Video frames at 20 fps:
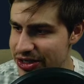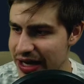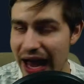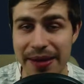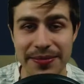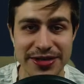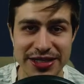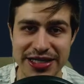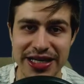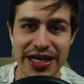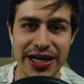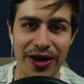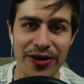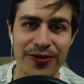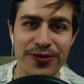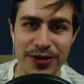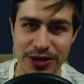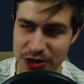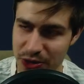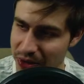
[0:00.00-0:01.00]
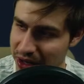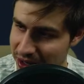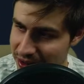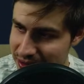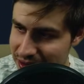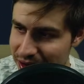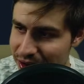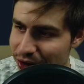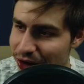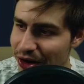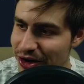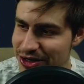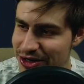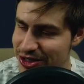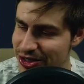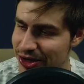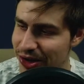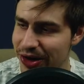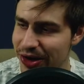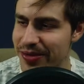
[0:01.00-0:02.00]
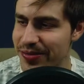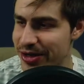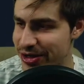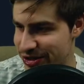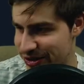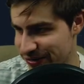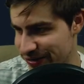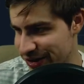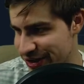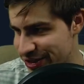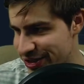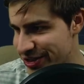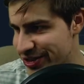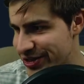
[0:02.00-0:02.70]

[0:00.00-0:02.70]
I am seeing over on Twitter are starting Mitrovic.